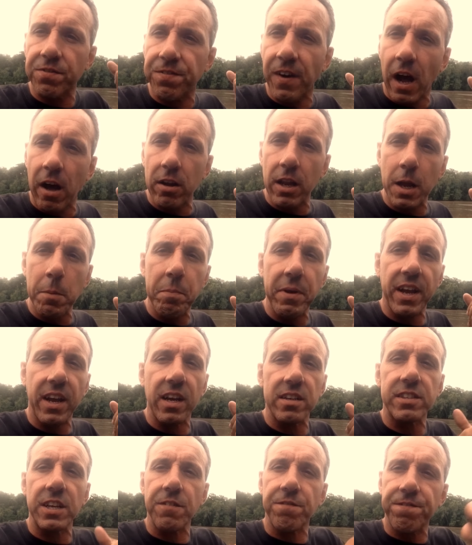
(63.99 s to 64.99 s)
falling
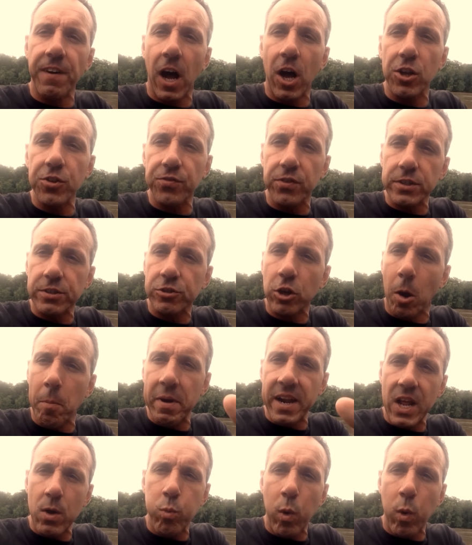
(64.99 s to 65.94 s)
because he falls for so many